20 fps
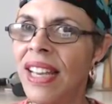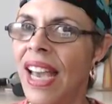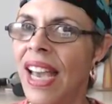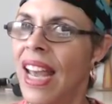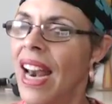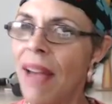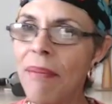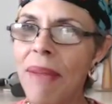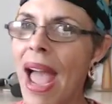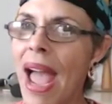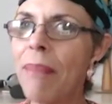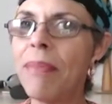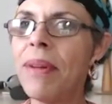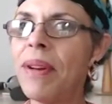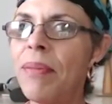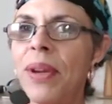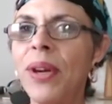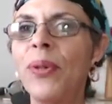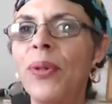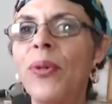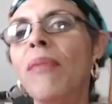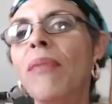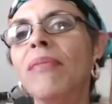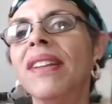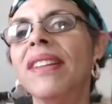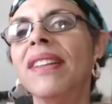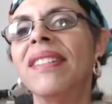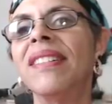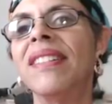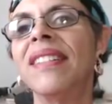And I'm happy to be a
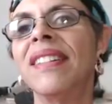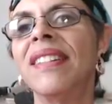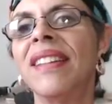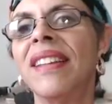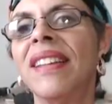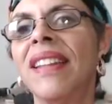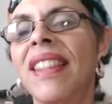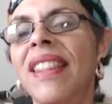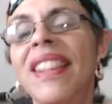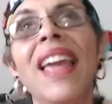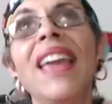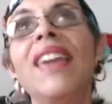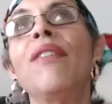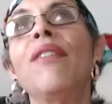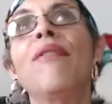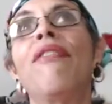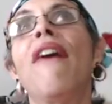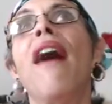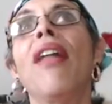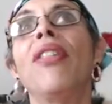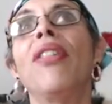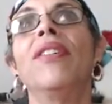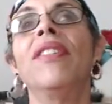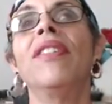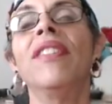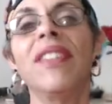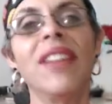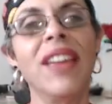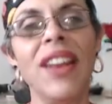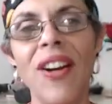woman. Thank you,
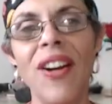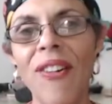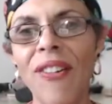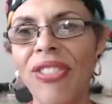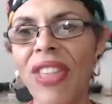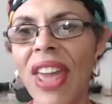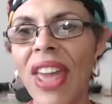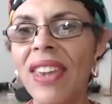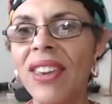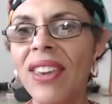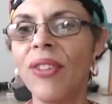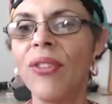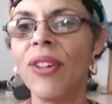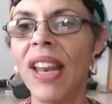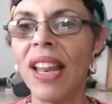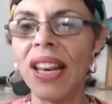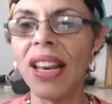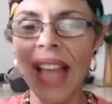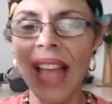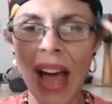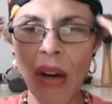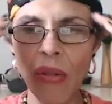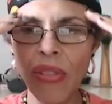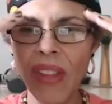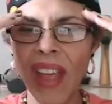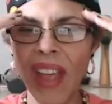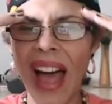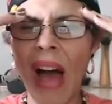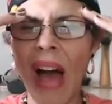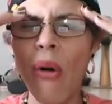Father. You know, thank you. And
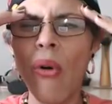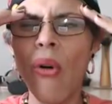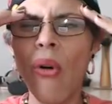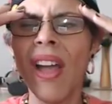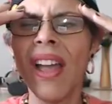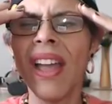how